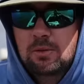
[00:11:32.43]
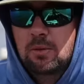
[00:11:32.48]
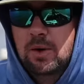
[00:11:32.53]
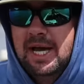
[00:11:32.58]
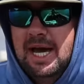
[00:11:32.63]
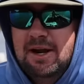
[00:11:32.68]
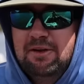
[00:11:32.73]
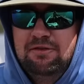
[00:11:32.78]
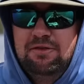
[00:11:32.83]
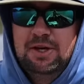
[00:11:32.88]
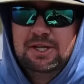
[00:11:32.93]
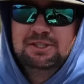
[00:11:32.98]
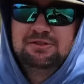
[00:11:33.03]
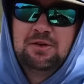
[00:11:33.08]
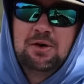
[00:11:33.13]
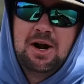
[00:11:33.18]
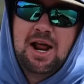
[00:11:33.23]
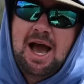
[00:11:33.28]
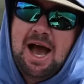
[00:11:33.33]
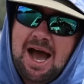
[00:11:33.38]
We got to fish
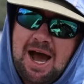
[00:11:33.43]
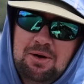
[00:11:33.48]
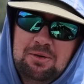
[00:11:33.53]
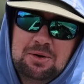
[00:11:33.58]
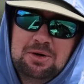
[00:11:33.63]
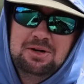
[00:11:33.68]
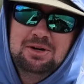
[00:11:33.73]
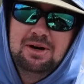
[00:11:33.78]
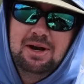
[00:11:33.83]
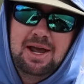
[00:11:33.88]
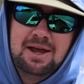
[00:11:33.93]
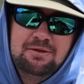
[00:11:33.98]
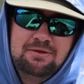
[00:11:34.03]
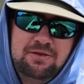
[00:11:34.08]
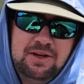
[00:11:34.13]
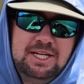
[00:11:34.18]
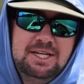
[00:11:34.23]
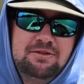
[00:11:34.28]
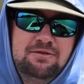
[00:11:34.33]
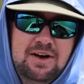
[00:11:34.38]
for an hour and
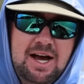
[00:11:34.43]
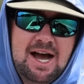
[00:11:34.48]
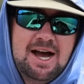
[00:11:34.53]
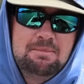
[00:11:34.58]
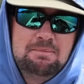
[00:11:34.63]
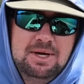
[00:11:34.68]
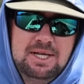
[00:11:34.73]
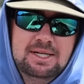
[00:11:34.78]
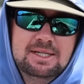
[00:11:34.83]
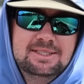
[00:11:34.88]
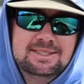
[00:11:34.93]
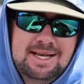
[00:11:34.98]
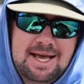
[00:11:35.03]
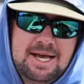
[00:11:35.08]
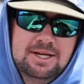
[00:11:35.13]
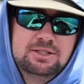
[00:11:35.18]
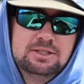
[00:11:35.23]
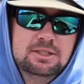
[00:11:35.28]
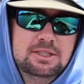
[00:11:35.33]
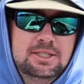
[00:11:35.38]
55 minutes,
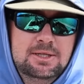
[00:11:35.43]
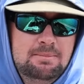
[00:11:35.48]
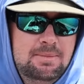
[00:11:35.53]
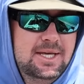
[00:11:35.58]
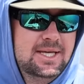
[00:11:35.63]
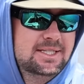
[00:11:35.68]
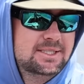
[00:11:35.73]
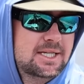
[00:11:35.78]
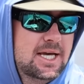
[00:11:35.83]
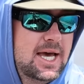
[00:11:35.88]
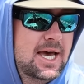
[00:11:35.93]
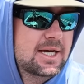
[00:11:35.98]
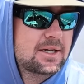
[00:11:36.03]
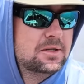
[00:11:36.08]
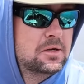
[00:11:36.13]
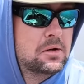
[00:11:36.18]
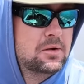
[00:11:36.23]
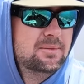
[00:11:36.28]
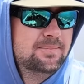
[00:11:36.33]
actually, to be exact.